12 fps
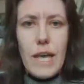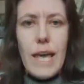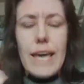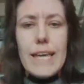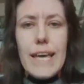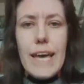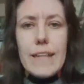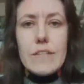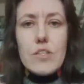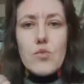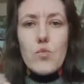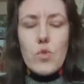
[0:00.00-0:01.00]

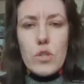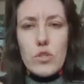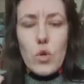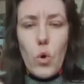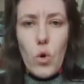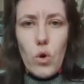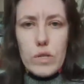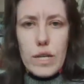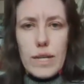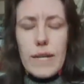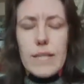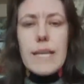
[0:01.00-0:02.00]
against world
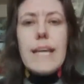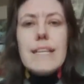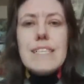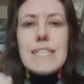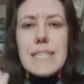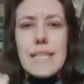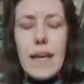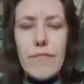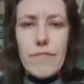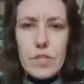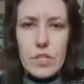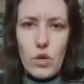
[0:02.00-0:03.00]
order, against
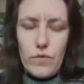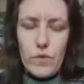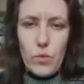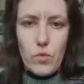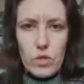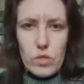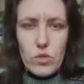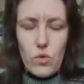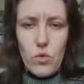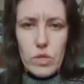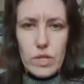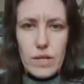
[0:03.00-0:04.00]
safety of the world
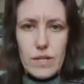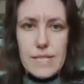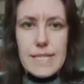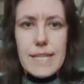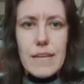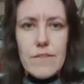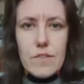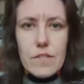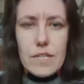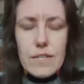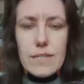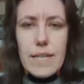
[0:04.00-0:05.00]
order,
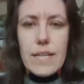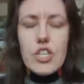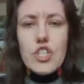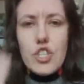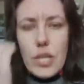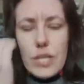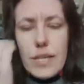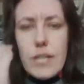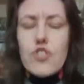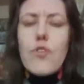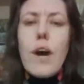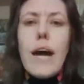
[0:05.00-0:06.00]
safety. They
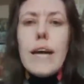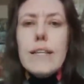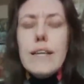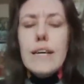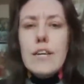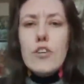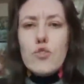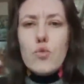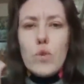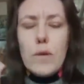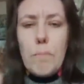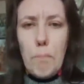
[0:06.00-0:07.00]
try
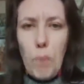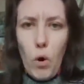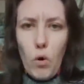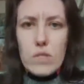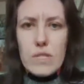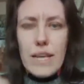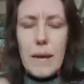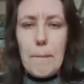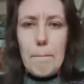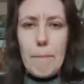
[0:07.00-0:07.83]
to impose their